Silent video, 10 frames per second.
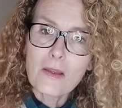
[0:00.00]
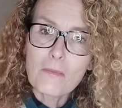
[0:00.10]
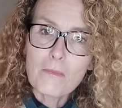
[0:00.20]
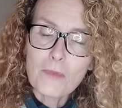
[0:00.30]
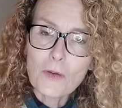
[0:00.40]

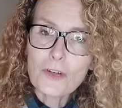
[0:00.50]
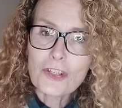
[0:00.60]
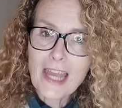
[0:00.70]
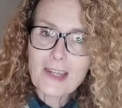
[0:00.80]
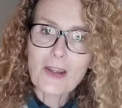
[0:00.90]
Your
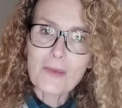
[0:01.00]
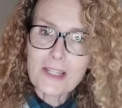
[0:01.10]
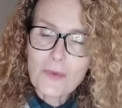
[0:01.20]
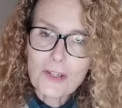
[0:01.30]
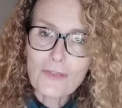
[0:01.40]
shadow is
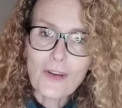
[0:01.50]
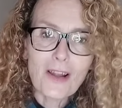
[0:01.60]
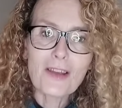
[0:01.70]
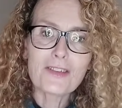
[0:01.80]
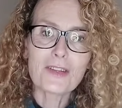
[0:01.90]
what
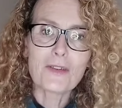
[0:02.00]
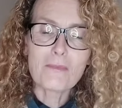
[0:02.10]
follows you.